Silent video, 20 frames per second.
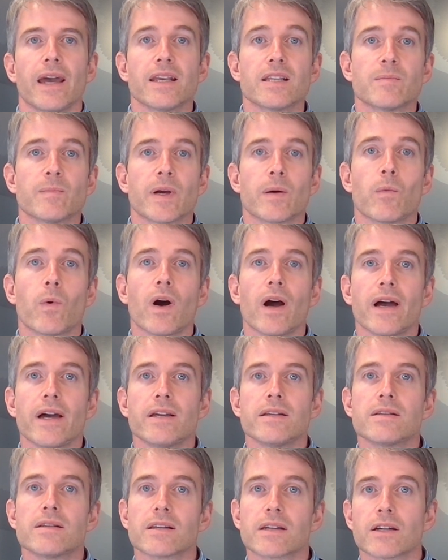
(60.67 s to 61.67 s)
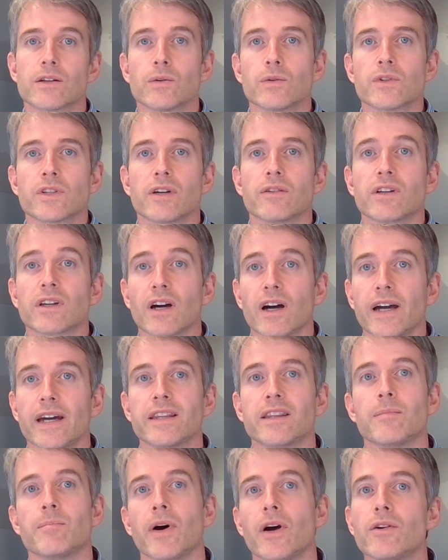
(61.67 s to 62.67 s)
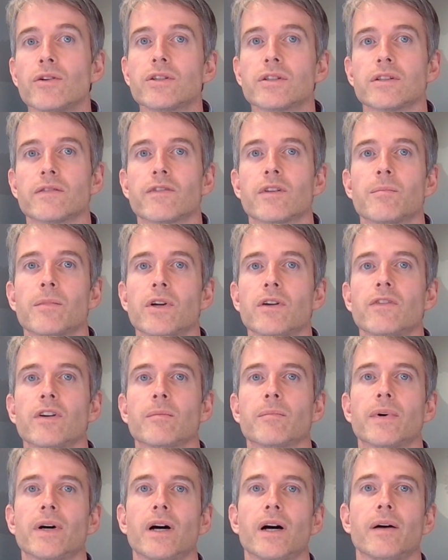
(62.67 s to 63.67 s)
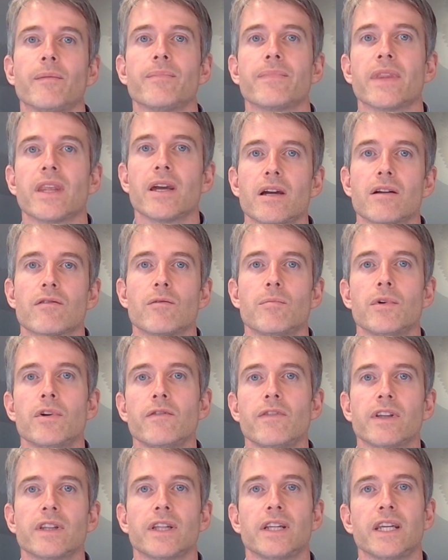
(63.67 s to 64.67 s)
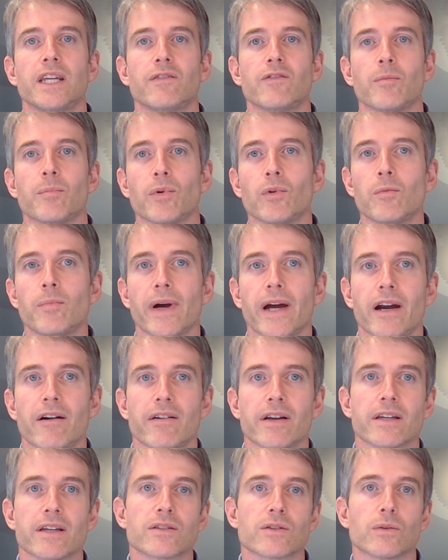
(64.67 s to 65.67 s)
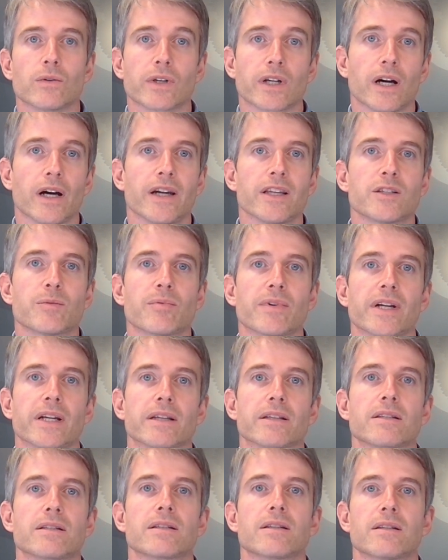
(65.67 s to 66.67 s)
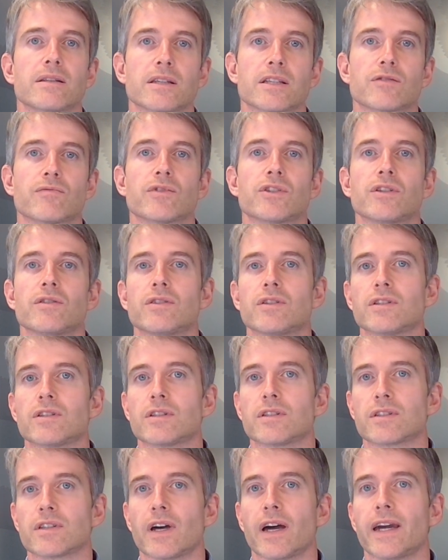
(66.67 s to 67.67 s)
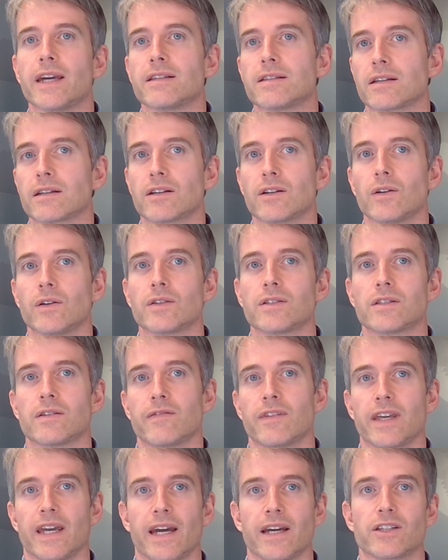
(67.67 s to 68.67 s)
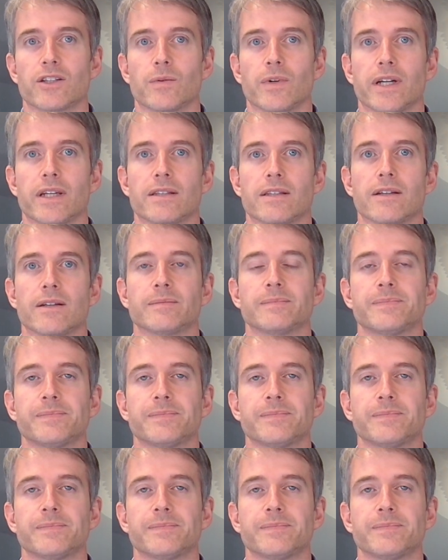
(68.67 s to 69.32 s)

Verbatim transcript: SMA wires can also guide the motion of the moving part removing the need for ball bearings or guide springs. This reduces the size and cost of the actuator.